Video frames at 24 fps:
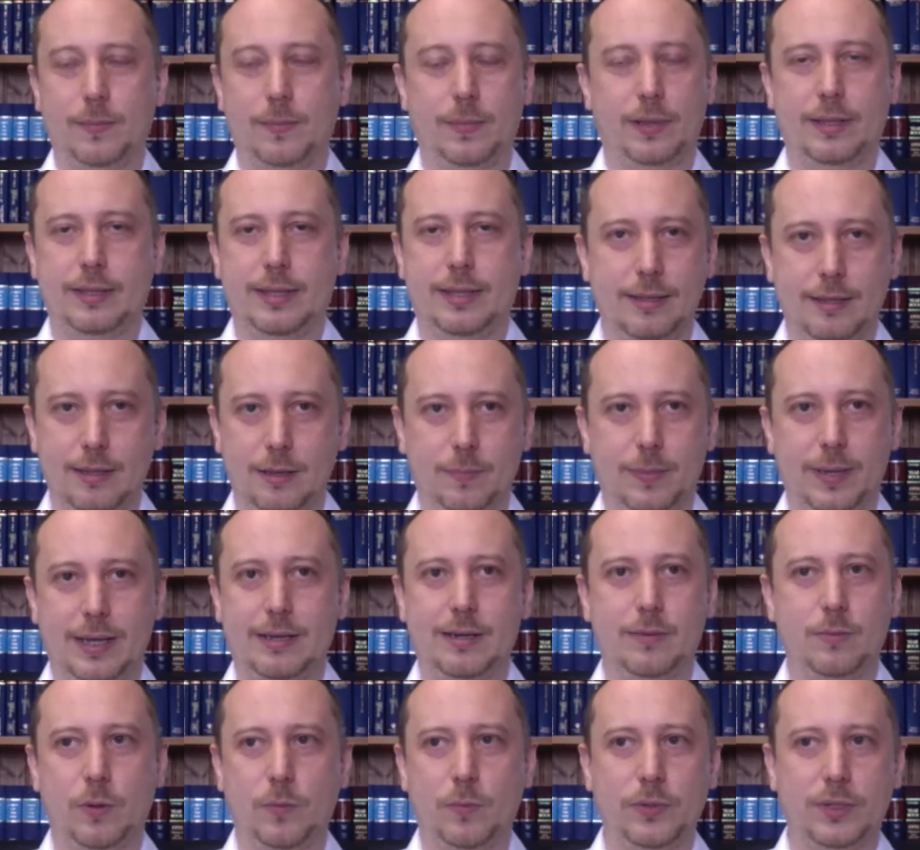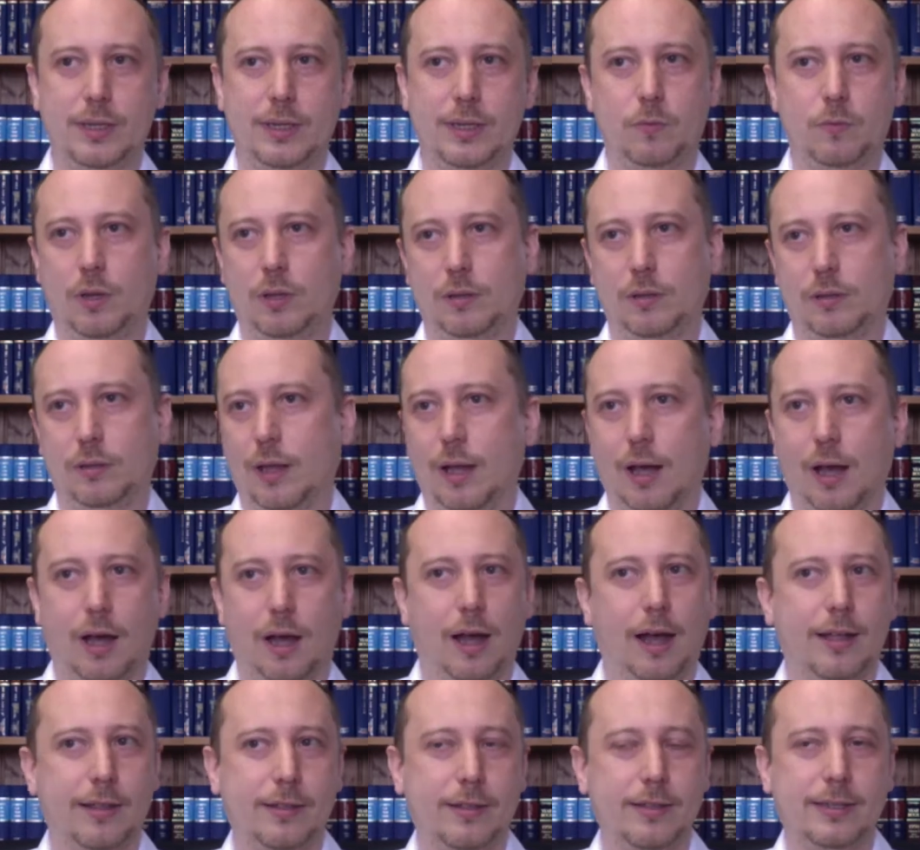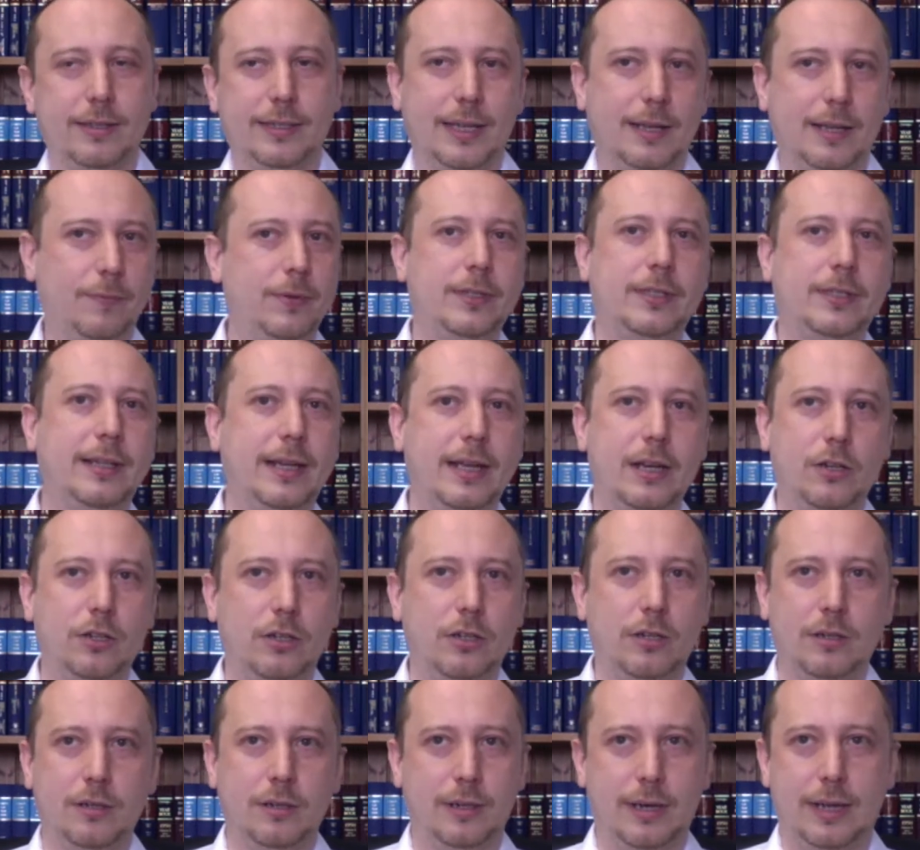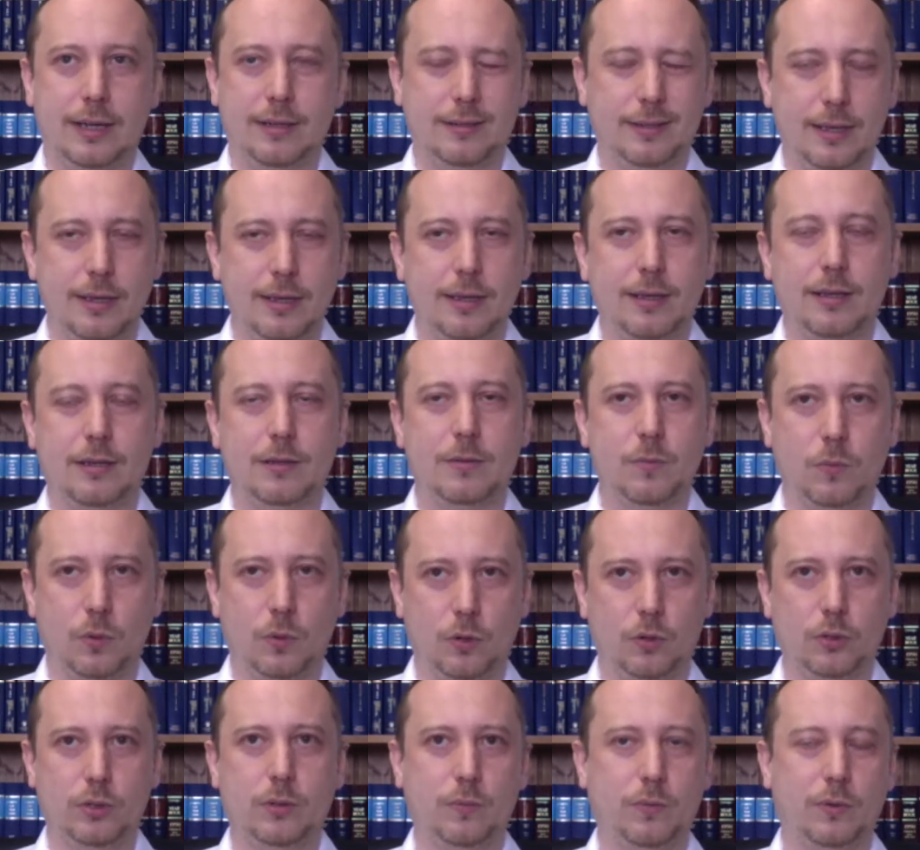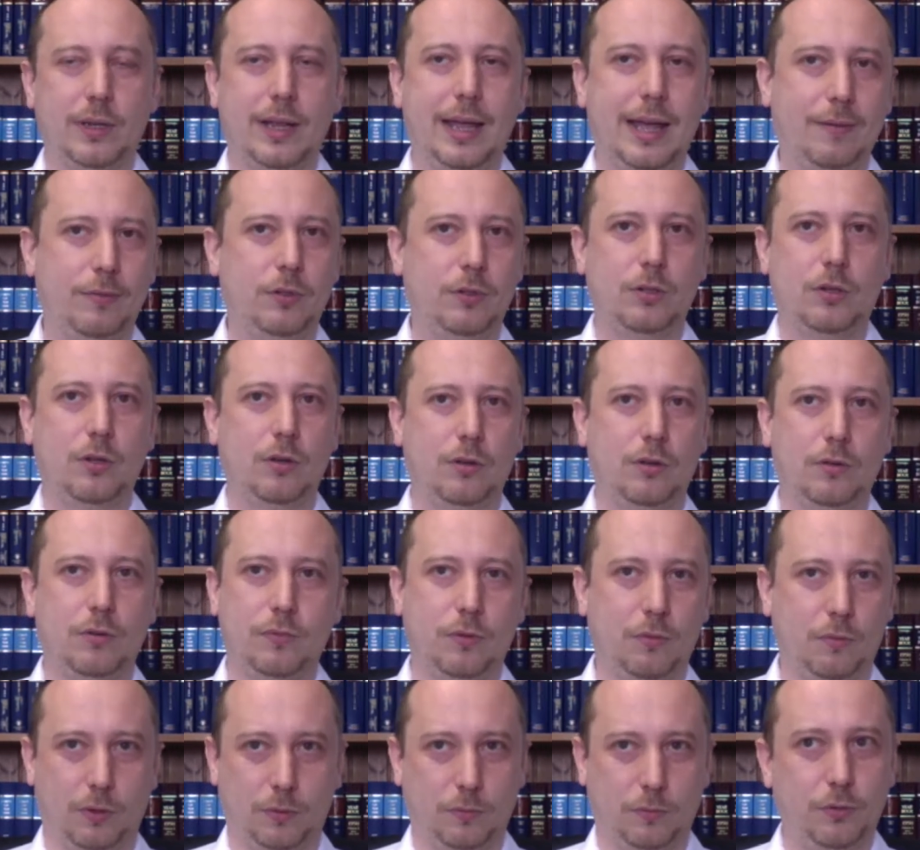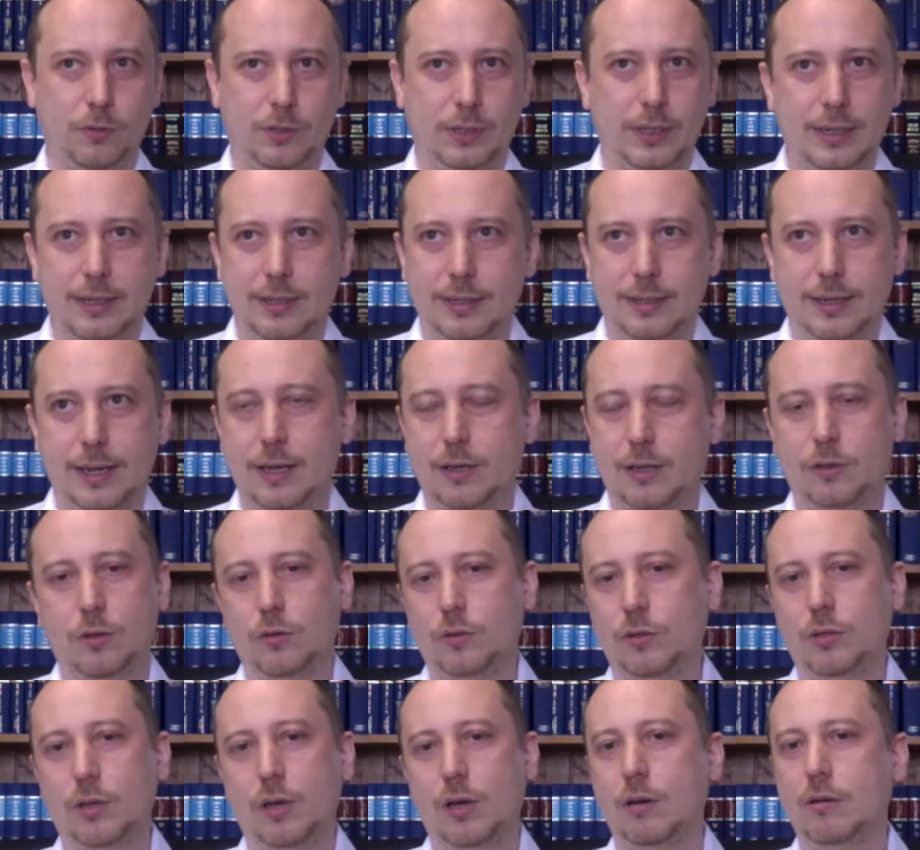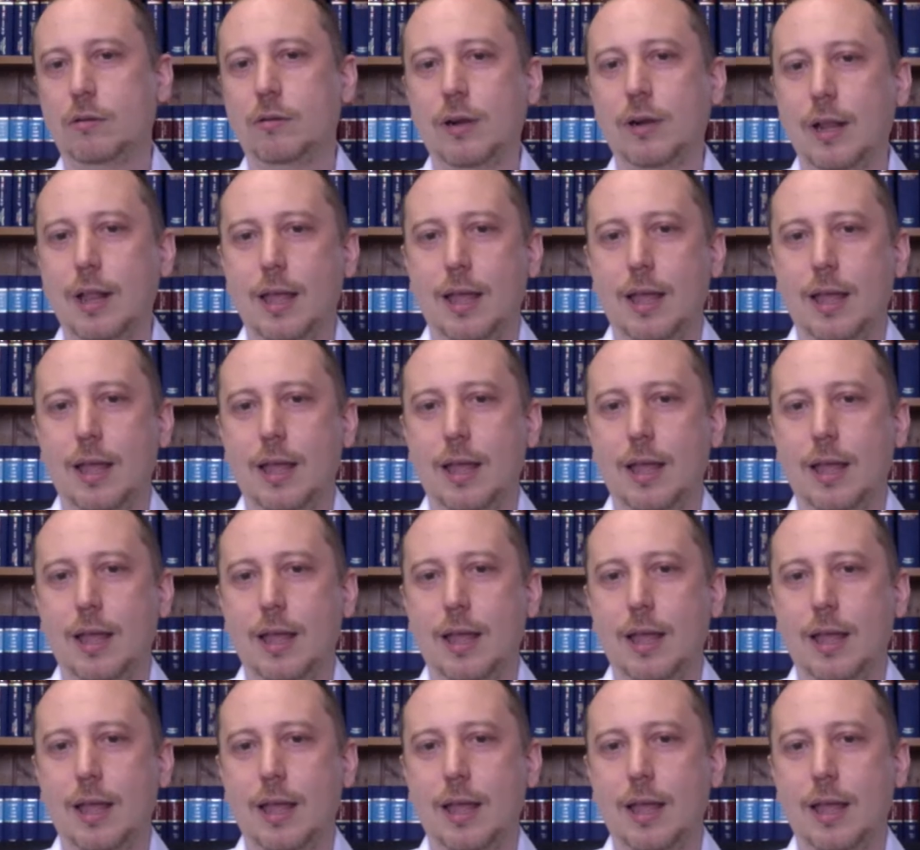then they paid him on sick. Well, the self-isolation, I think at most will have to go for 14 days or so.